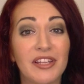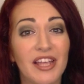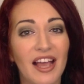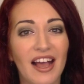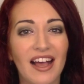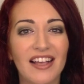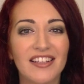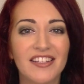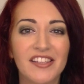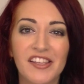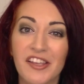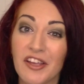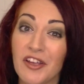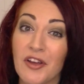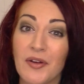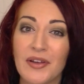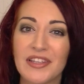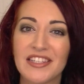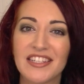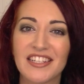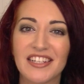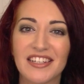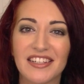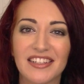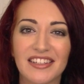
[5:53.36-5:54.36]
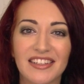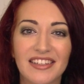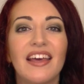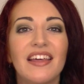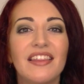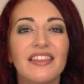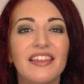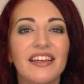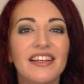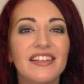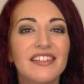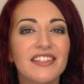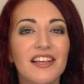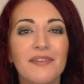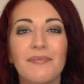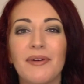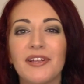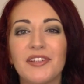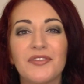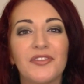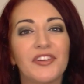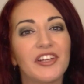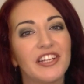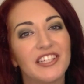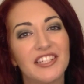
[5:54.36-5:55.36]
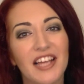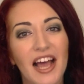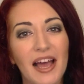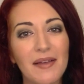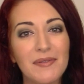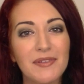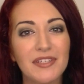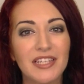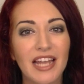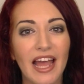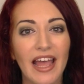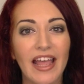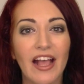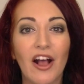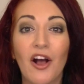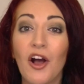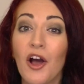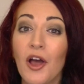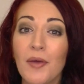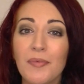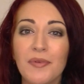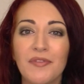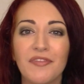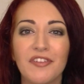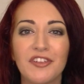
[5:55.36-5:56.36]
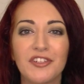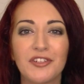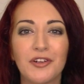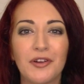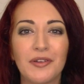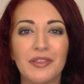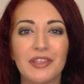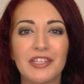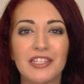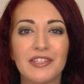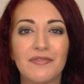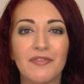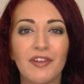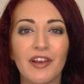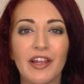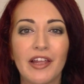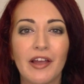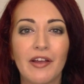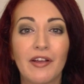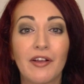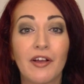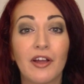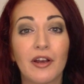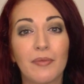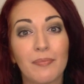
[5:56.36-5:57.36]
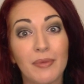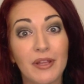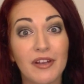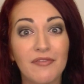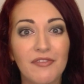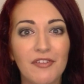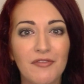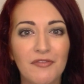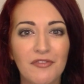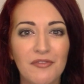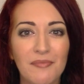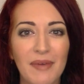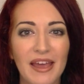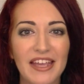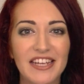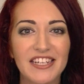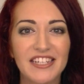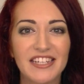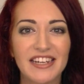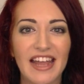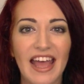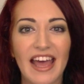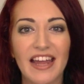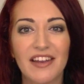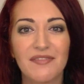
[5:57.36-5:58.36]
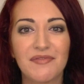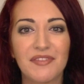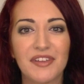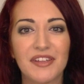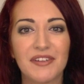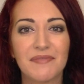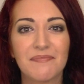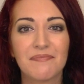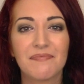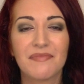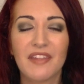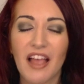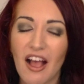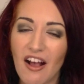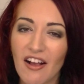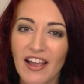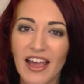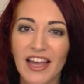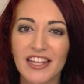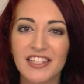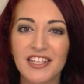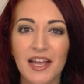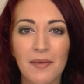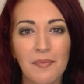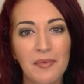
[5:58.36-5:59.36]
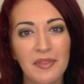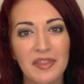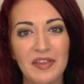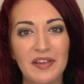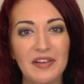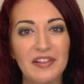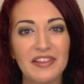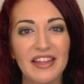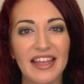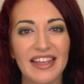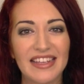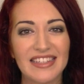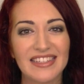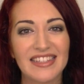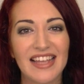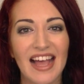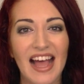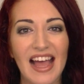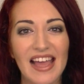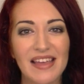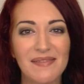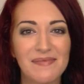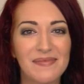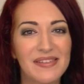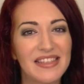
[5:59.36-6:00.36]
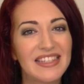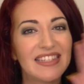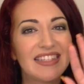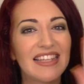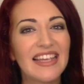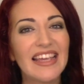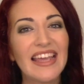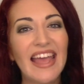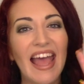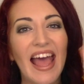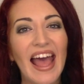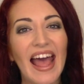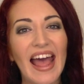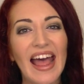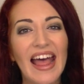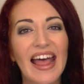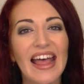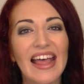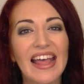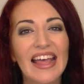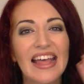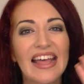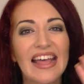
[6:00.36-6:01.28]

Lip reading: when you ask your question. Thanks so much for your time today. I hope you've enjoyed this video and got a bit of information out of it. I'll catch up with you all next time. See ya!